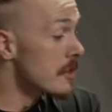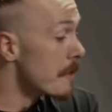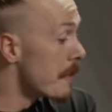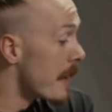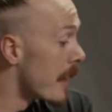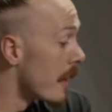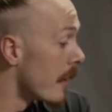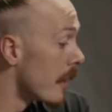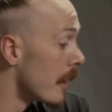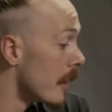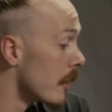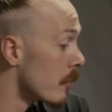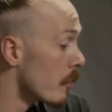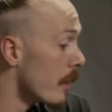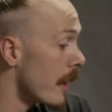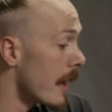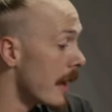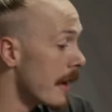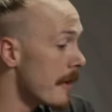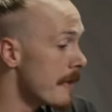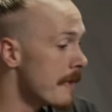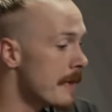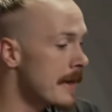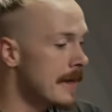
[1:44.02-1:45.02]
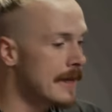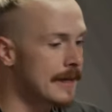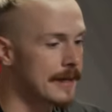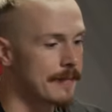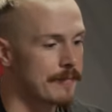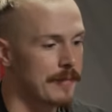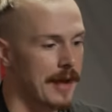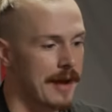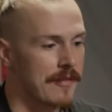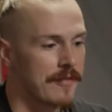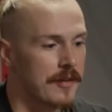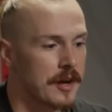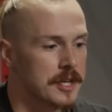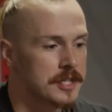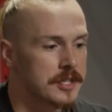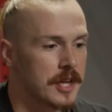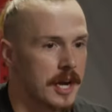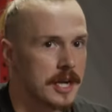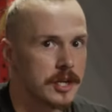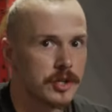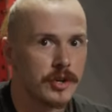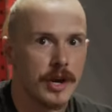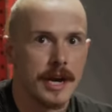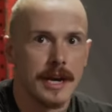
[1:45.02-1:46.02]
was a period where I first
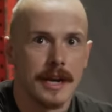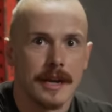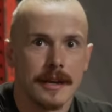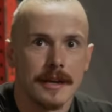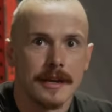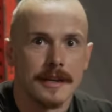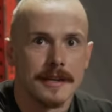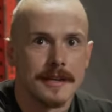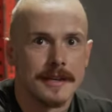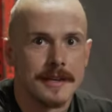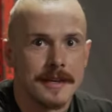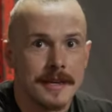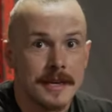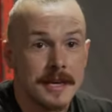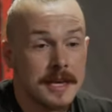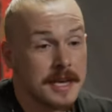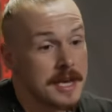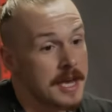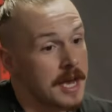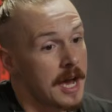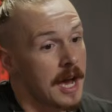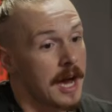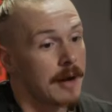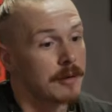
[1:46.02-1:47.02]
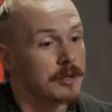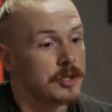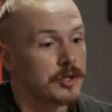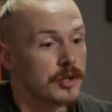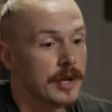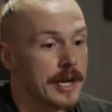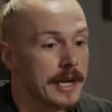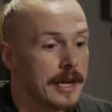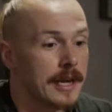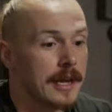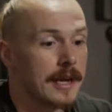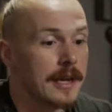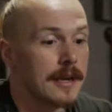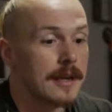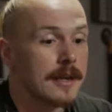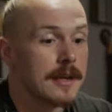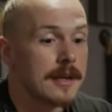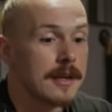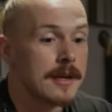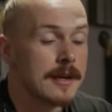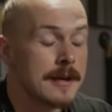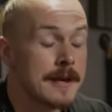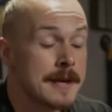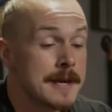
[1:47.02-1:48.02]
started training. I was drinking
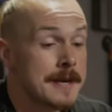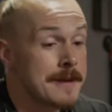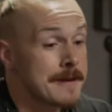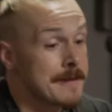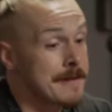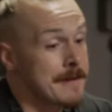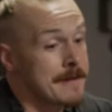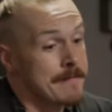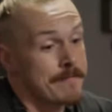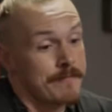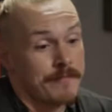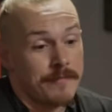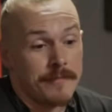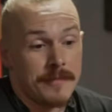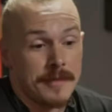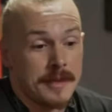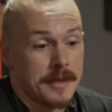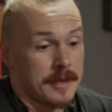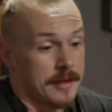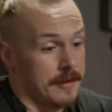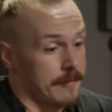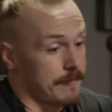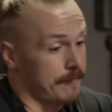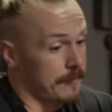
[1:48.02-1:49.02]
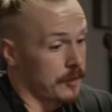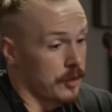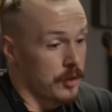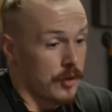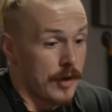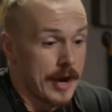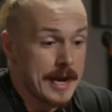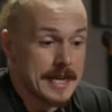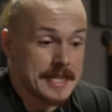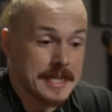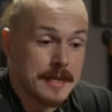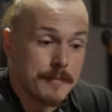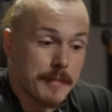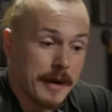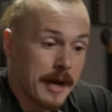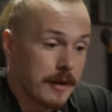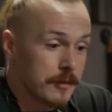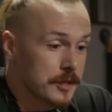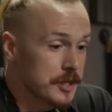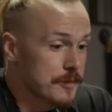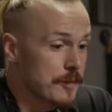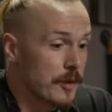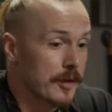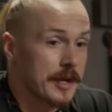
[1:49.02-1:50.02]
crazy, but I
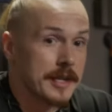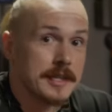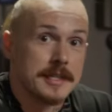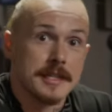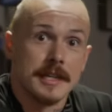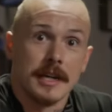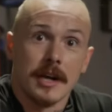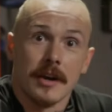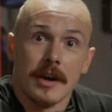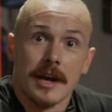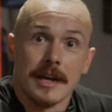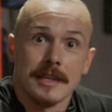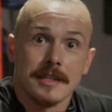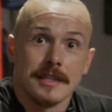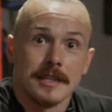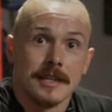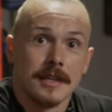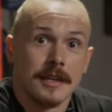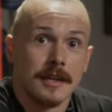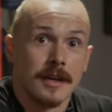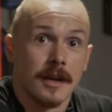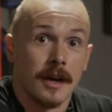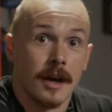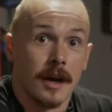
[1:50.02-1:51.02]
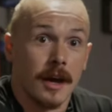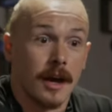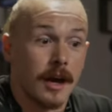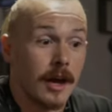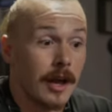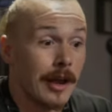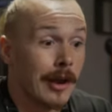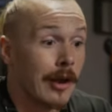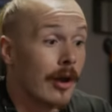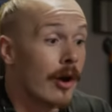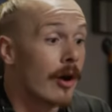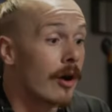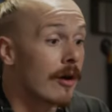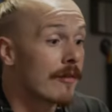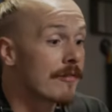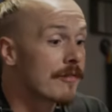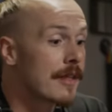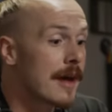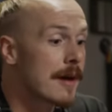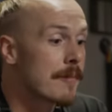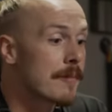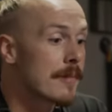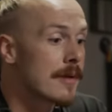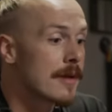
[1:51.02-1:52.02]
was smoking cigarettes, a lot of
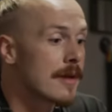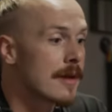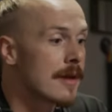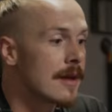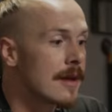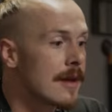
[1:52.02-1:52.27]
them.